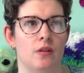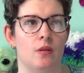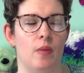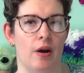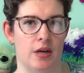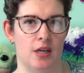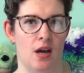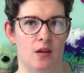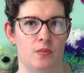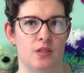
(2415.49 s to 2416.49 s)
the
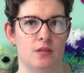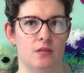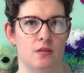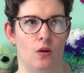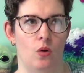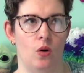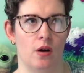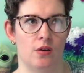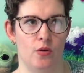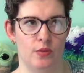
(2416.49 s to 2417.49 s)
Maritimes
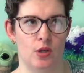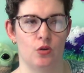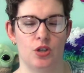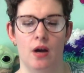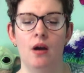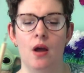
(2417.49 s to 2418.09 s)
or Nova Scotia,